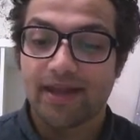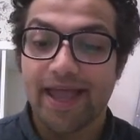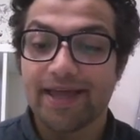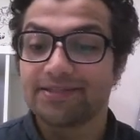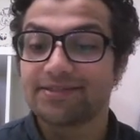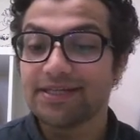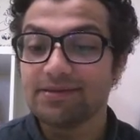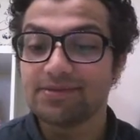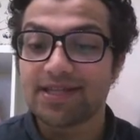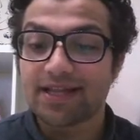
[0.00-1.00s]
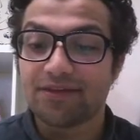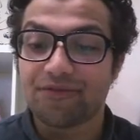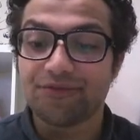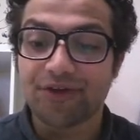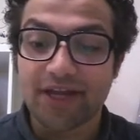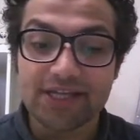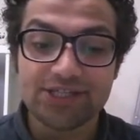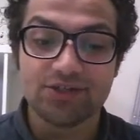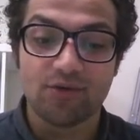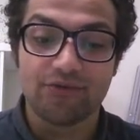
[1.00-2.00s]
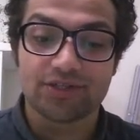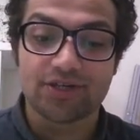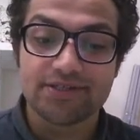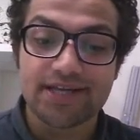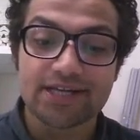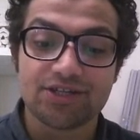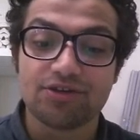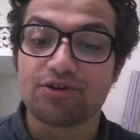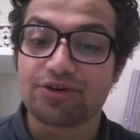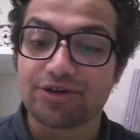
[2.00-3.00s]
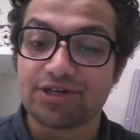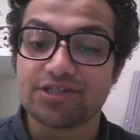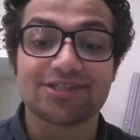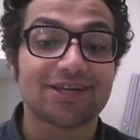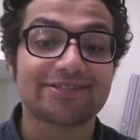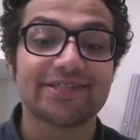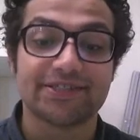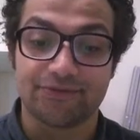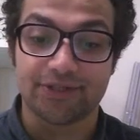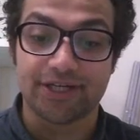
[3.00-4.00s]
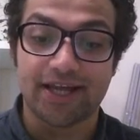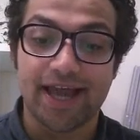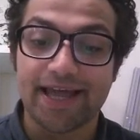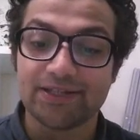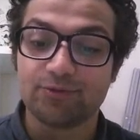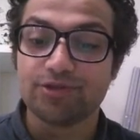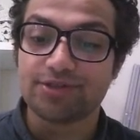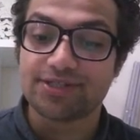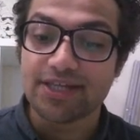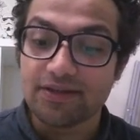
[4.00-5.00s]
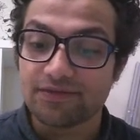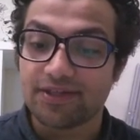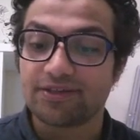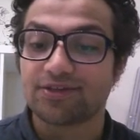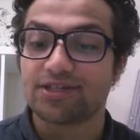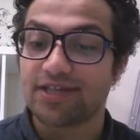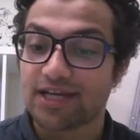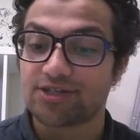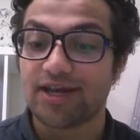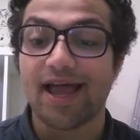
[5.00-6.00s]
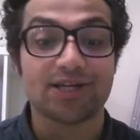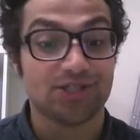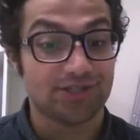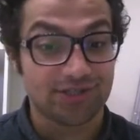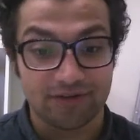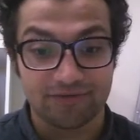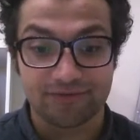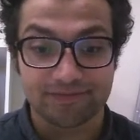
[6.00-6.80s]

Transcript: and it seems that the verification of the transaction occurred successfully and we received the transaction hash itself.